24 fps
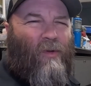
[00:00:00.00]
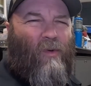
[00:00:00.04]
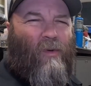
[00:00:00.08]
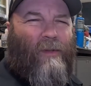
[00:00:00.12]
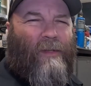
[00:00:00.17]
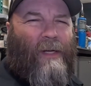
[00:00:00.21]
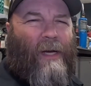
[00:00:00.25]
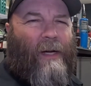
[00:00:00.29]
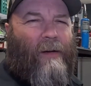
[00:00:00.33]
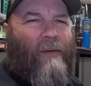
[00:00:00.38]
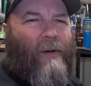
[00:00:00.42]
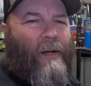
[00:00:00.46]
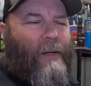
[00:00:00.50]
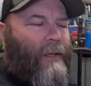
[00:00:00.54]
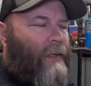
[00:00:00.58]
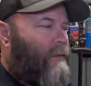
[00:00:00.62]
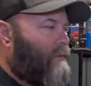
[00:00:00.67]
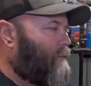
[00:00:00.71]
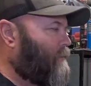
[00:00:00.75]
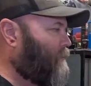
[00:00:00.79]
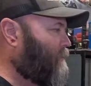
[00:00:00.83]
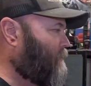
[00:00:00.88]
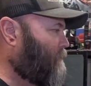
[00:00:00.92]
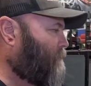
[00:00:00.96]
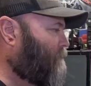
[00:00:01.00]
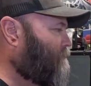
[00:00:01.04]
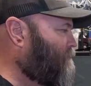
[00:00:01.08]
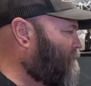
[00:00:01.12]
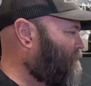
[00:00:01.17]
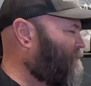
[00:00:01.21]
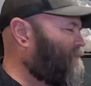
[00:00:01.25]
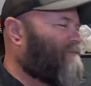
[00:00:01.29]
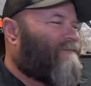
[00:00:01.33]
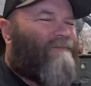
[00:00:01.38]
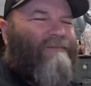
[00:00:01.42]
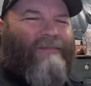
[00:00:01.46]
do a tie rod end.
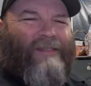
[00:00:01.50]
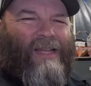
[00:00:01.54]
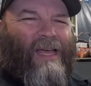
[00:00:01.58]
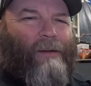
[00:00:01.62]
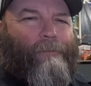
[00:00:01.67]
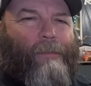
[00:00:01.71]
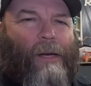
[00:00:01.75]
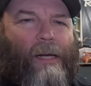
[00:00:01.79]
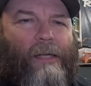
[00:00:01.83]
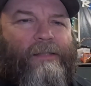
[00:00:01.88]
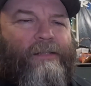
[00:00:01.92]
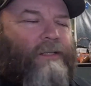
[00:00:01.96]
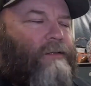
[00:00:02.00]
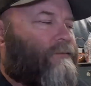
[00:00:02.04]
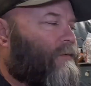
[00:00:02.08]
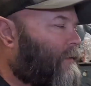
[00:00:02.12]
Not positive